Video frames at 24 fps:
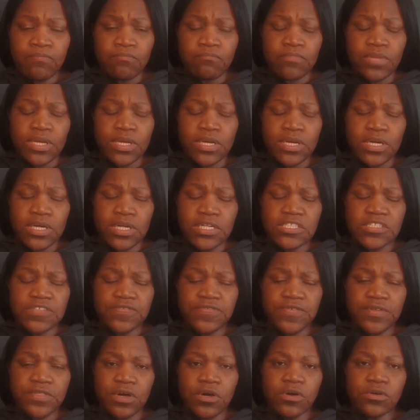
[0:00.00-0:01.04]
because
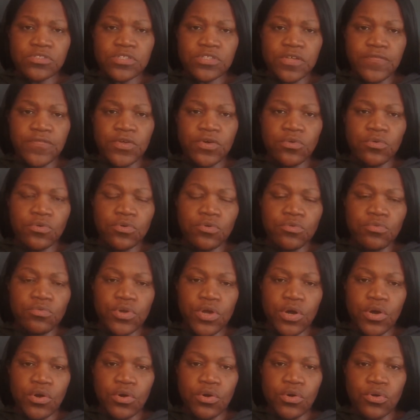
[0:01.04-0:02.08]
for those of you who
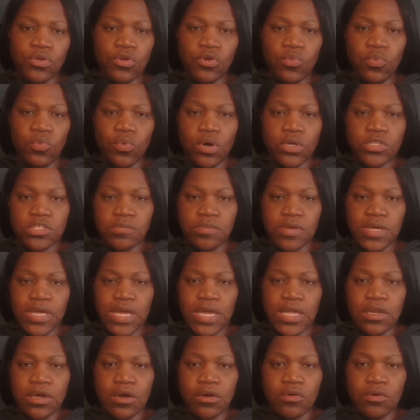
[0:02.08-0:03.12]
know you want to
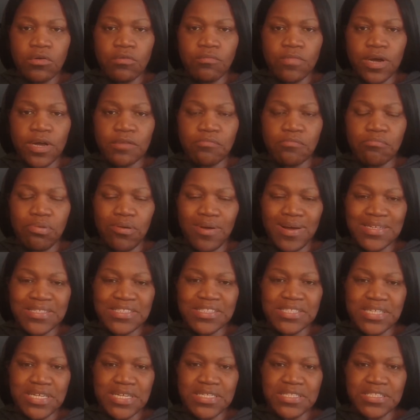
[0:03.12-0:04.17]
begin the home buying
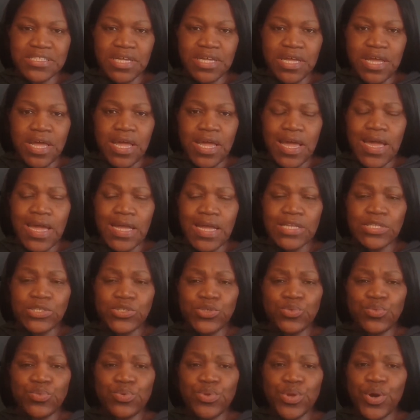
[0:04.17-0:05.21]
process and
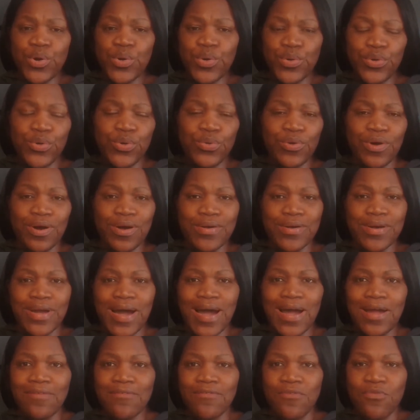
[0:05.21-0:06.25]
you know you are
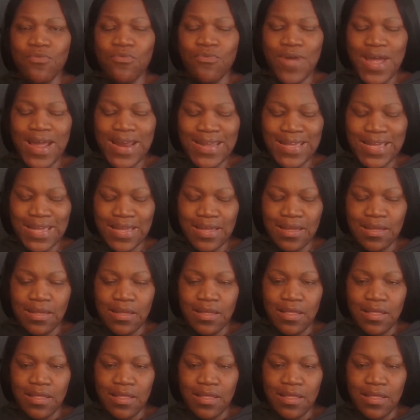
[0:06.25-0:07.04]
not ready,